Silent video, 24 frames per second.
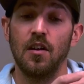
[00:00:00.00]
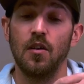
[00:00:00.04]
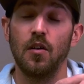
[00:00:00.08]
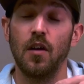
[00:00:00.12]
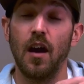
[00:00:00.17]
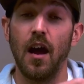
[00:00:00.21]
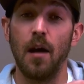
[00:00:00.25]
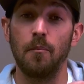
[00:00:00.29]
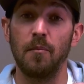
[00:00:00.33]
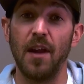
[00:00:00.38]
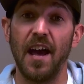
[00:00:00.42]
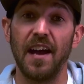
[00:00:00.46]

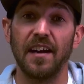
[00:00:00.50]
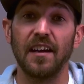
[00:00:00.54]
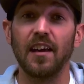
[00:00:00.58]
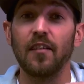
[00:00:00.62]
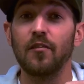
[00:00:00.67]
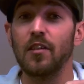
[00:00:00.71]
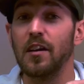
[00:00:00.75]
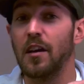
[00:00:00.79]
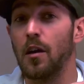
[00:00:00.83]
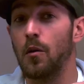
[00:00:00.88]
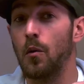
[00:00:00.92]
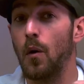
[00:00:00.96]
I'm not
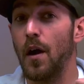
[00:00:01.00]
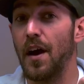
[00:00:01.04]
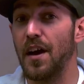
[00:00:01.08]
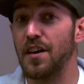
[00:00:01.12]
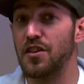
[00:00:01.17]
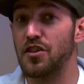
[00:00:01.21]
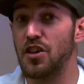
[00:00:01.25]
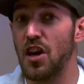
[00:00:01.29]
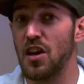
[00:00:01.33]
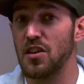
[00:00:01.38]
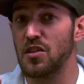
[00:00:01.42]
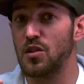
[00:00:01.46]
giving away
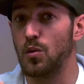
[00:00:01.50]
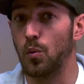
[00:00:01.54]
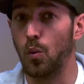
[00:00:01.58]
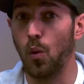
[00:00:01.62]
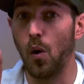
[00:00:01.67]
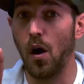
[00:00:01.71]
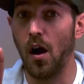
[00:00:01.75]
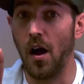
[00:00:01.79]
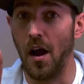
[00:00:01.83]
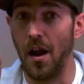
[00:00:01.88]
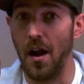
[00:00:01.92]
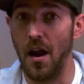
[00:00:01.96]
just
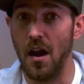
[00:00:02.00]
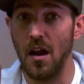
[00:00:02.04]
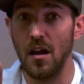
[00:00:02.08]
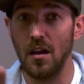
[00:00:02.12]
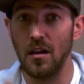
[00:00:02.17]
one,